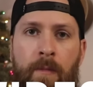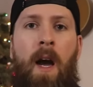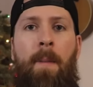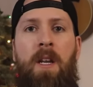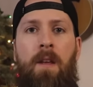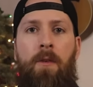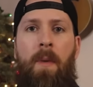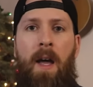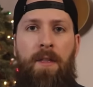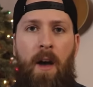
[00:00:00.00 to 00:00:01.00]
I'm gonna give you
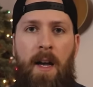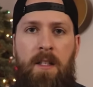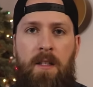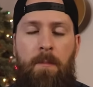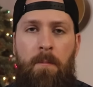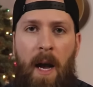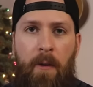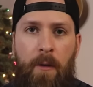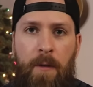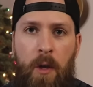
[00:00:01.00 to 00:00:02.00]
my thoughts, my
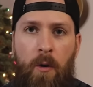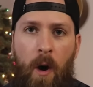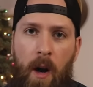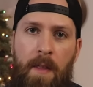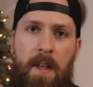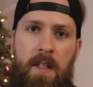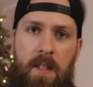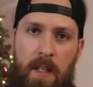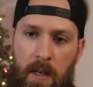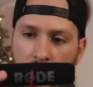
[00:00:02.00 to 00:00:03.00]
review on
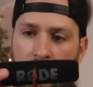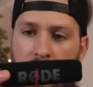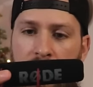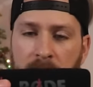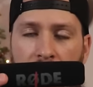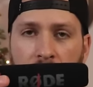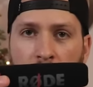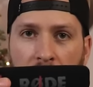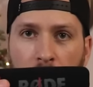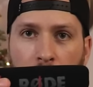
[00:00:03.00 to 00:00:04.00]
this exact
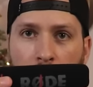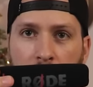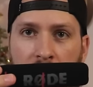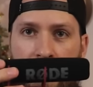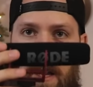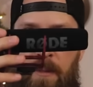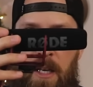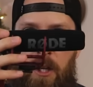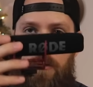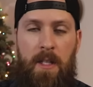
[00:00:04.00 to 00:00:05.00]
microphone because I've
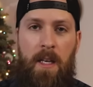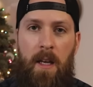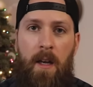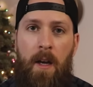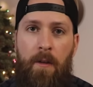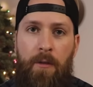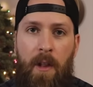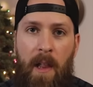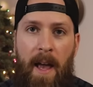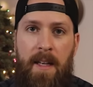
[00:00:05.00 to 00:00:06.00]
been using it for
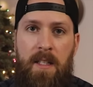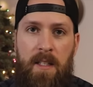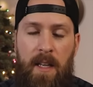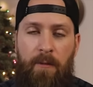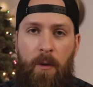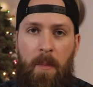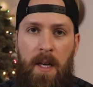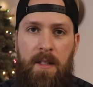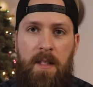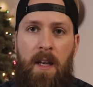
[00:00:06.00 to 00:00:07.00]
the last several
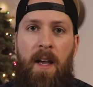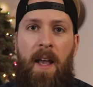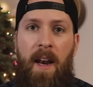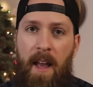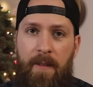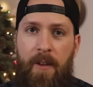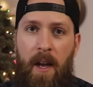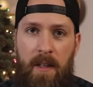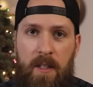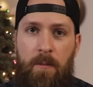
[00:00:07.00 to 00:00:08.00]
months and I have
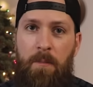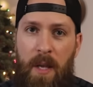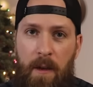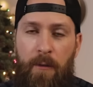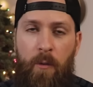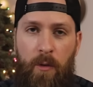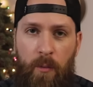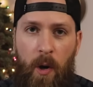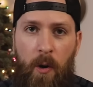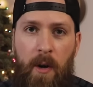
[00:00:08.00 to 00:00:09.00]
got some beef with
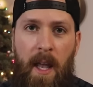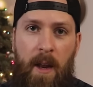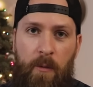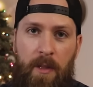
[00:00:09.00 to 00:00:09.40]
Røde and